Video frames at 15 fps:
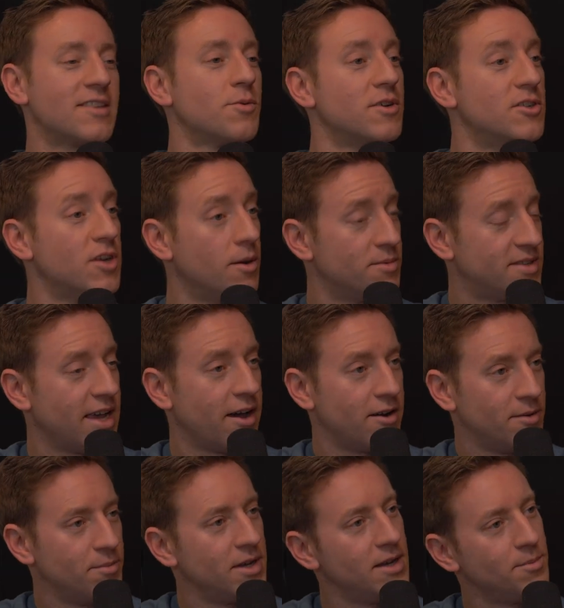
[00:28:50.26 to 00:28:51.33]
that's what jumps
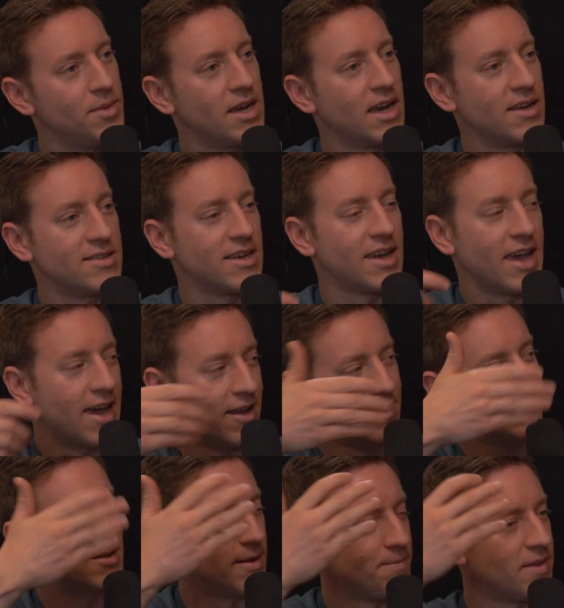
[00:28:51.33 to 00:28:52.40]
out at me because
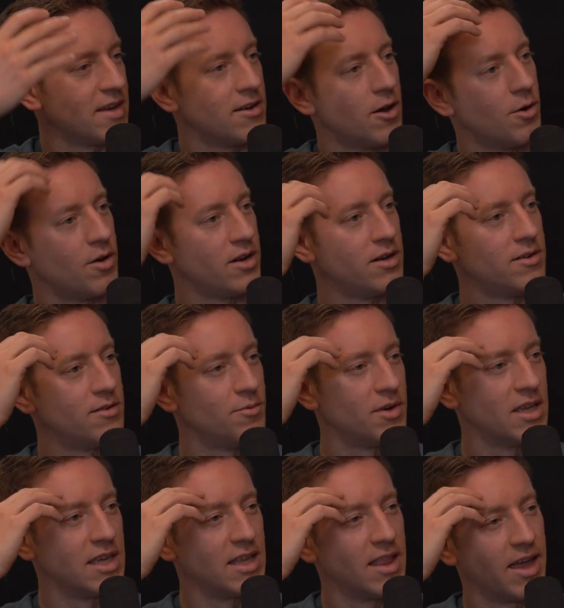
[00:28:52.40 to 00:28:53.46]
again, something no one
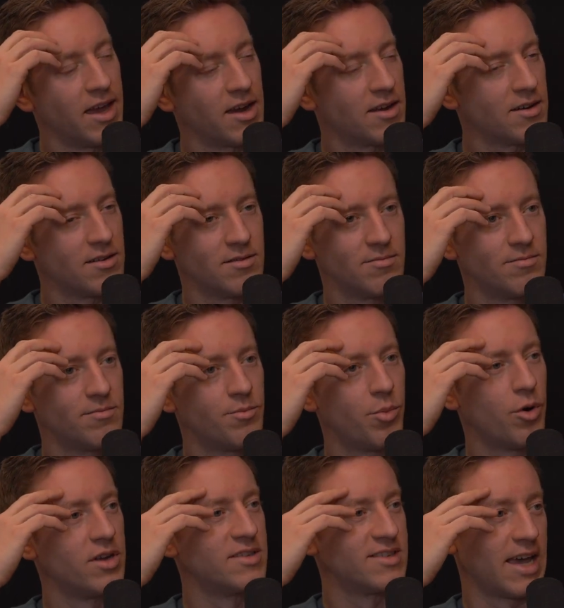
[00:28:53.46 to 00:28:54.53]
really like
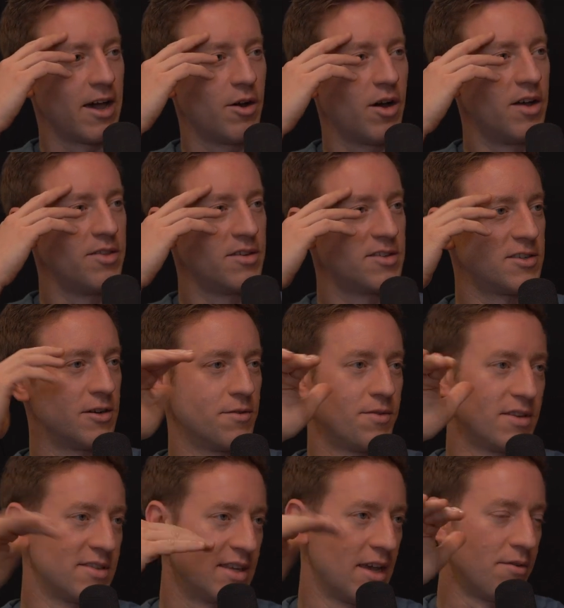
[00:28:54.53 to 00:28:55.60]
points out on the
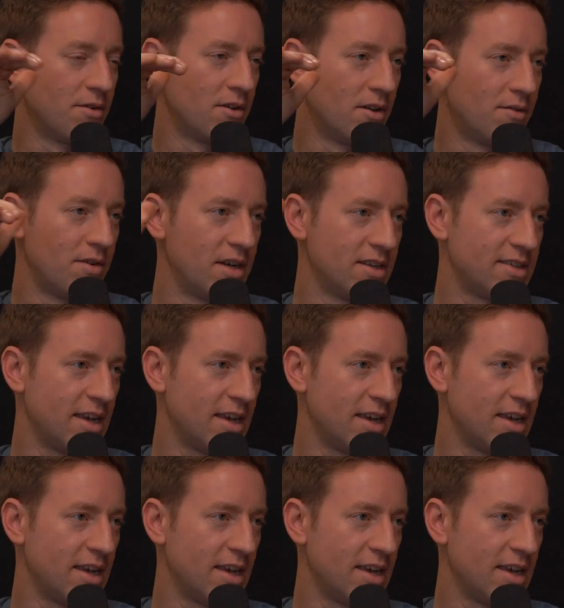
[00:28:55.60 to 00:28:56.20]
surface level of an